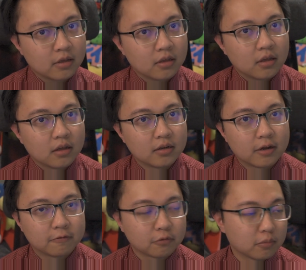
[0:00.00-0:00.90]
Now,
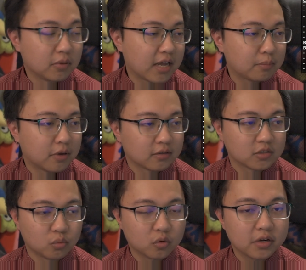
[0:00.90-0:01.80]
for black box
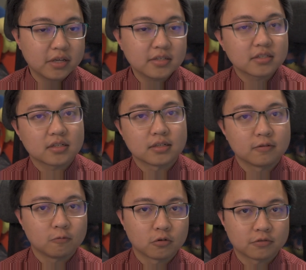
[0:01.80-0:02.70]
warnings,
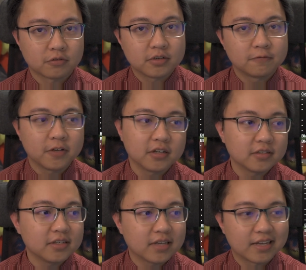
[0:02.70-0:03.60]
warfarin
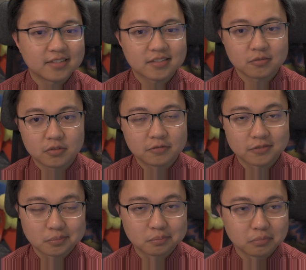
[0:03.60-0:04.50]
fittingly has one for
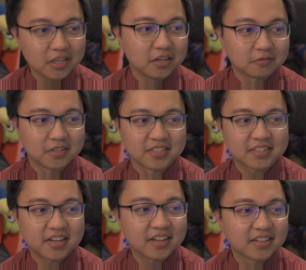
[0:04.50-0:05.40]
bleeding
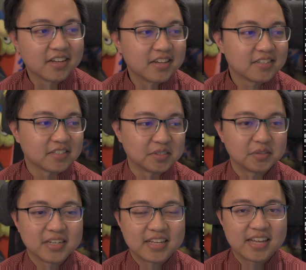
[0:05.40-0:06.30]
risk. So
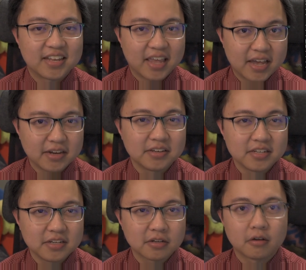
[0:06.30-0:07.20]
it can
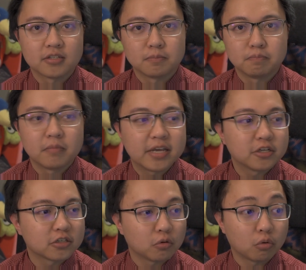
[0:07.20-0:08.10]
indeed cause
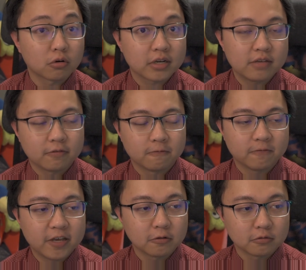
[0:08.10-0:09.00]
major or even
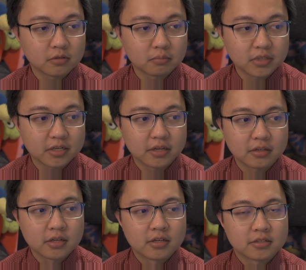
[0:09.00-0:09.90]
fatal bleeding.
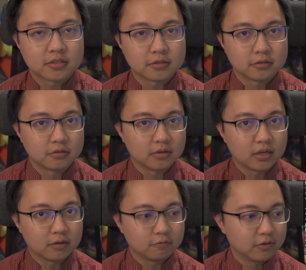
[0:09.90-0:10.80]
So
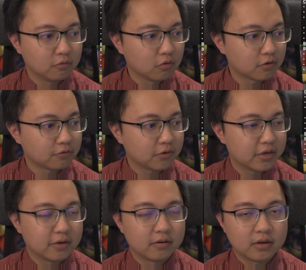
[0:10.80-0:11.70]
with
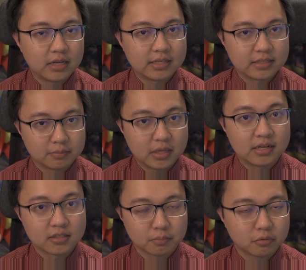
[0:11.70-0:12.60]
warfarin, it
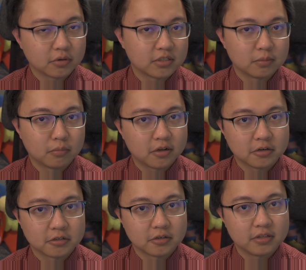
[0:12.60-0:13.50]
is important to
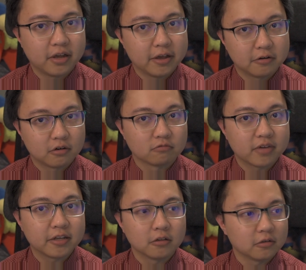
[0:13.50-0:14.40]
monitor the INR
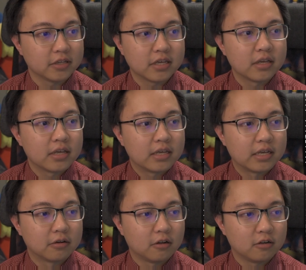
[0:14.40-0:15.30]
regularly
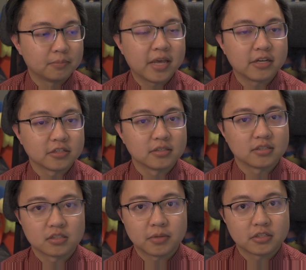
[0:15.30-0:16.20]
in all patients,
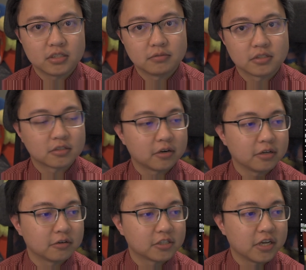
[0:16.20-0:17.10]
especially when starting
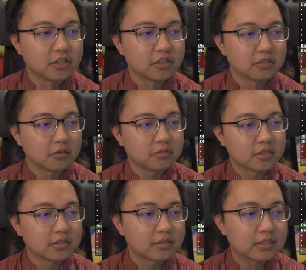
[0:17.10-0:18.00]
or changing
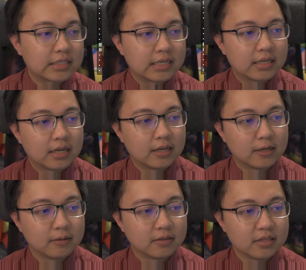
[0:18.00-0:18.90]
doses.
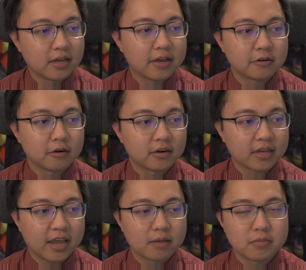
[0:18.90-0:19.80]
The INR
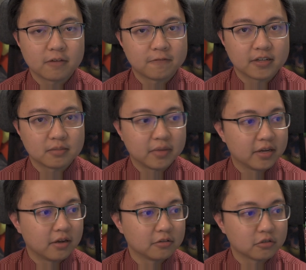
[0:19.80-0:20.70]
can be affected by
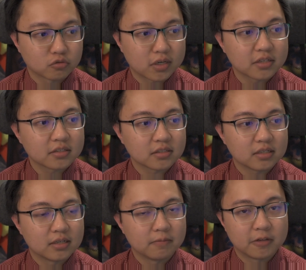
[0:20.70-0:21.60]
other drugs,
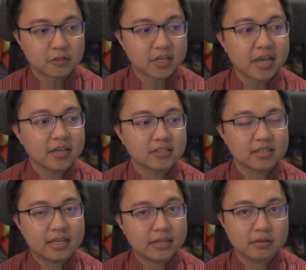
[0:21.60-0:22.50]
their diet,
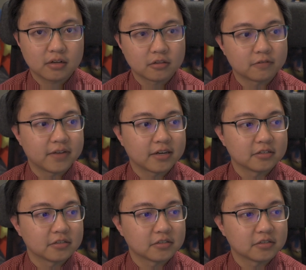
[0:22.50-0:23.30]
and other factors.